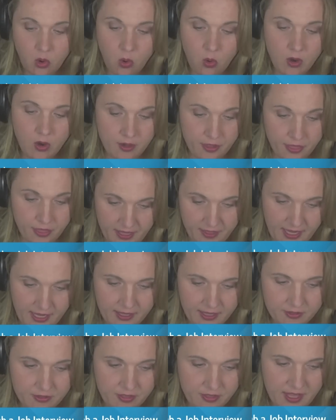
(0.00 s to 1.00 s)
core
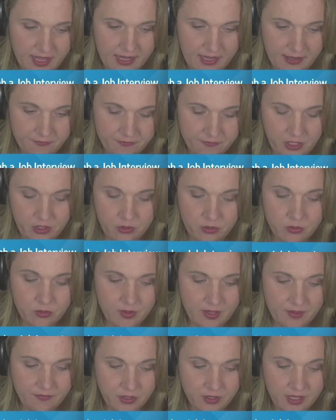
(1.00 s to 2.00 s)
things that if
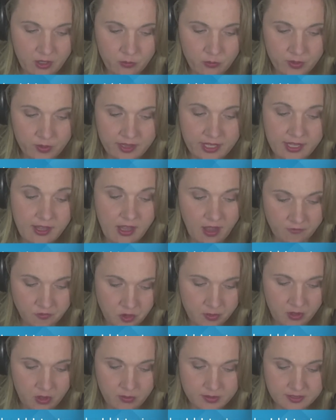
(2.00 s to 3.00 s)
you get real
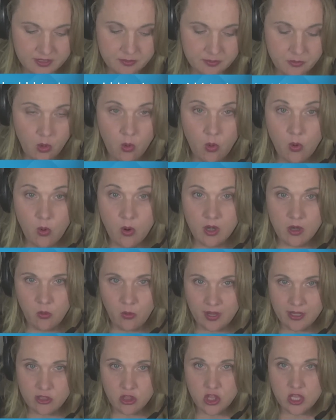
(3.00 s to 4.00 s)
comfortable with some core
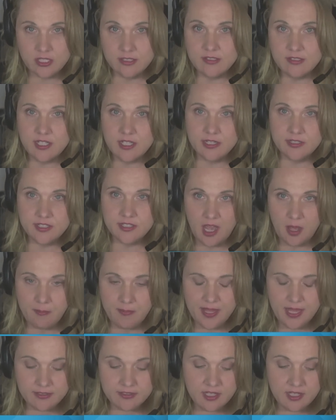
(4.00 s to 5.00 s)
questions and
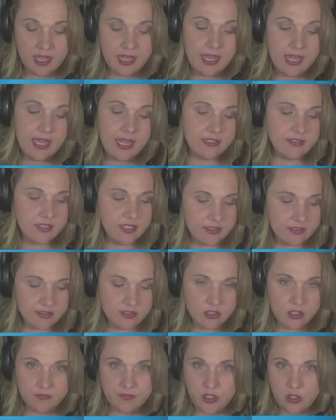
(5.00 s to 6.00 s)
topics, it's going to
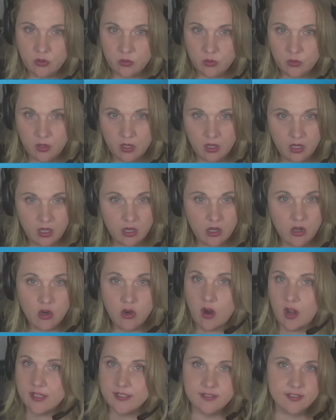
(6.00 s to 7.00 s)
serve you
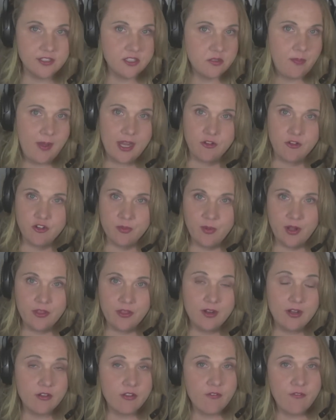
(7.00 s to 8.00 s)
across the spectrum,
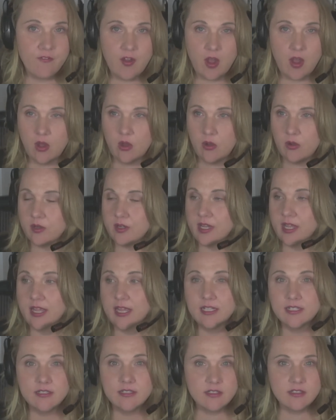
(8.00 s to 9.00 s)
whether it's phone,
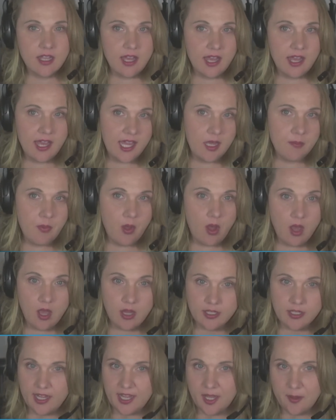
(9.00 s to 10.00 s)
Skype,
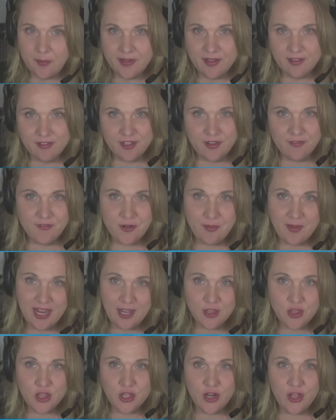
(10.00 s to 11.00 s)
on-campus,
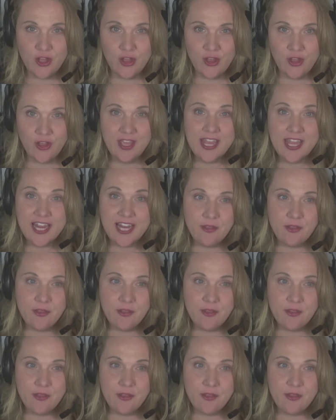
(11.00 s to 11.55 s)
informational.